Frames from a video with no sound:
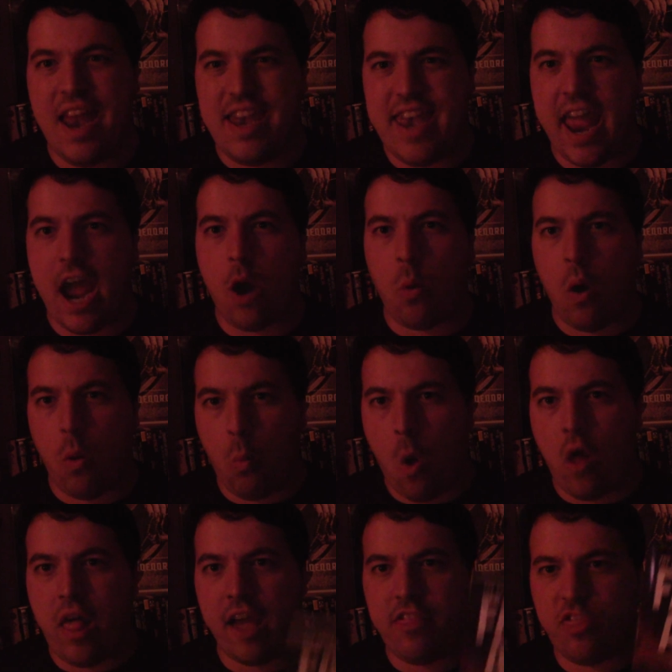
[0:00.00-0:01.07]
Now,
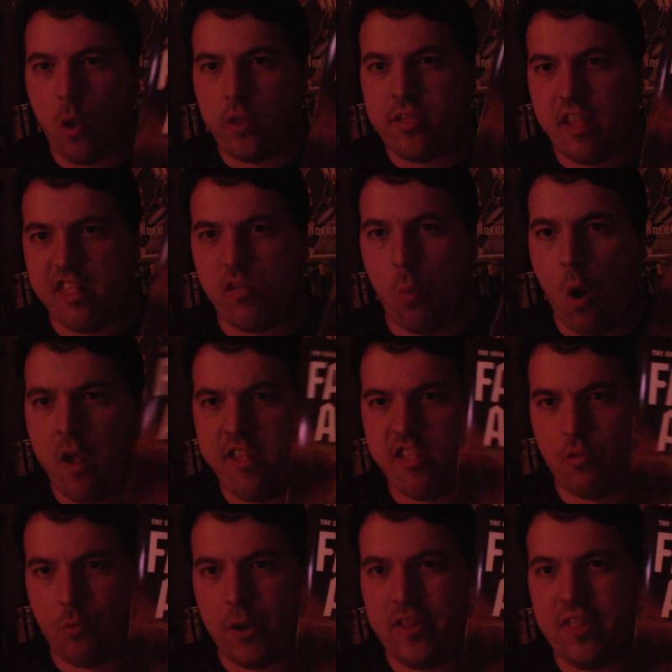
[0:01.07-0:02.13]
while I thought this
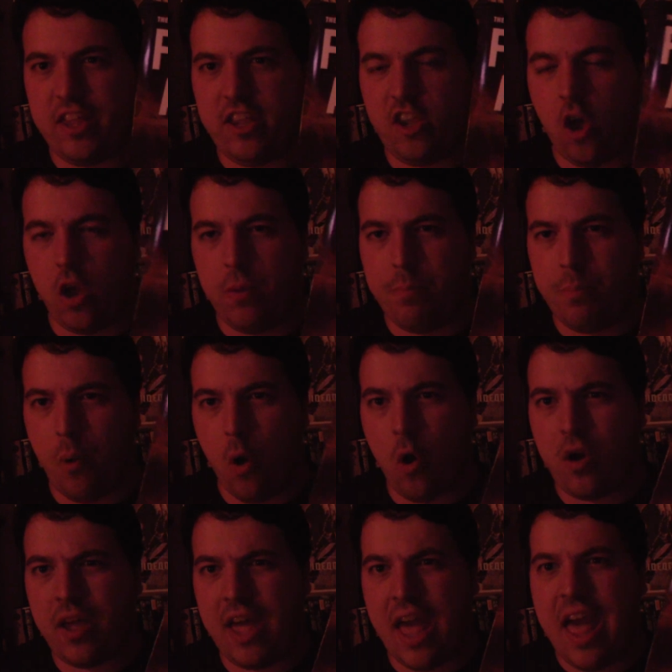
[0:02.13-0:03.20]
was a really good
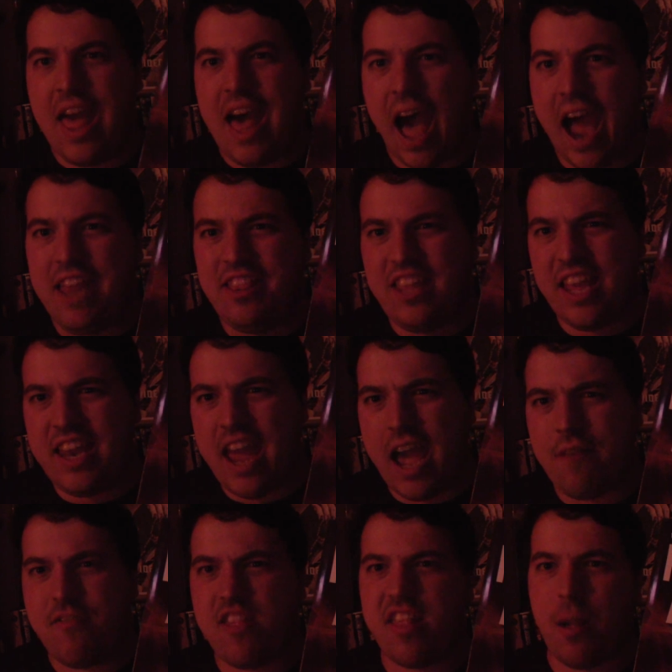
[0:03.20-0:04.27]
book, I did
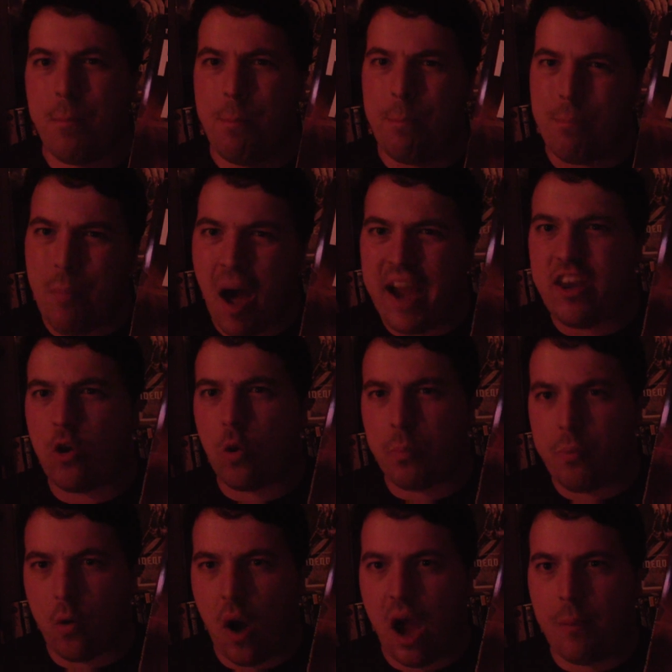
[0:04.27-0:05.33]
have some minor
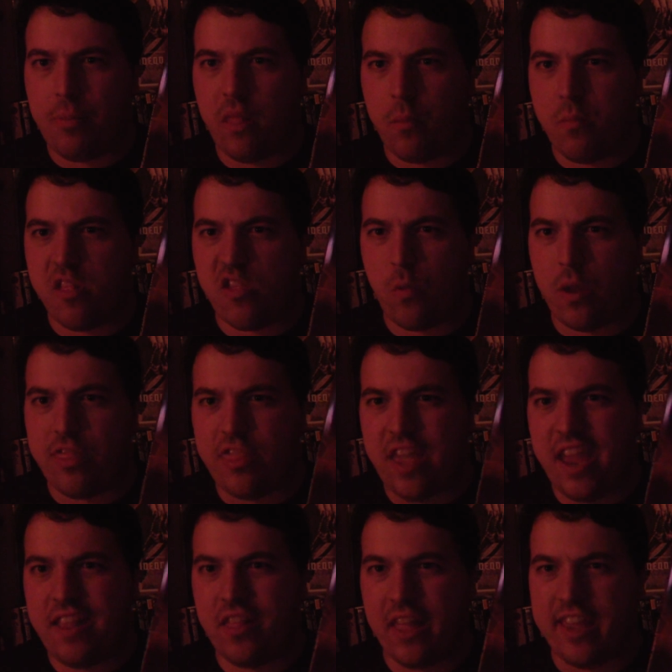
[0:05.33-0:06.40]
problems with
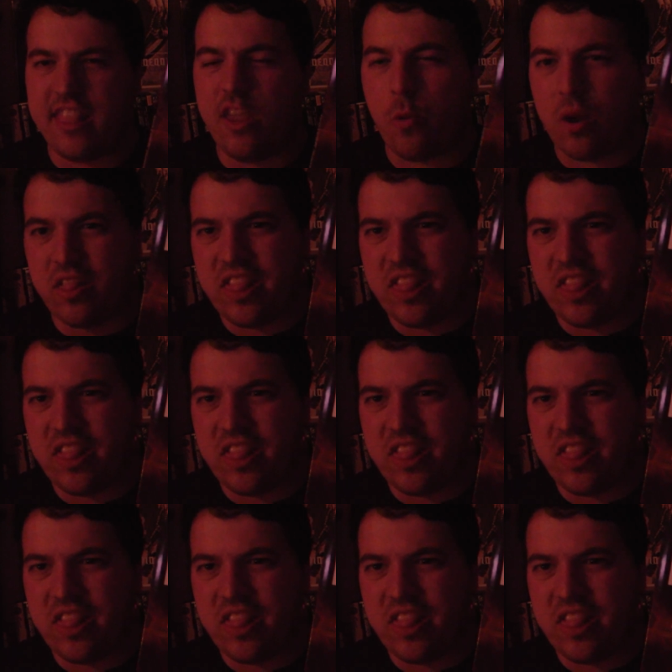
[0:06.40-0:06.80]
it. Like, there were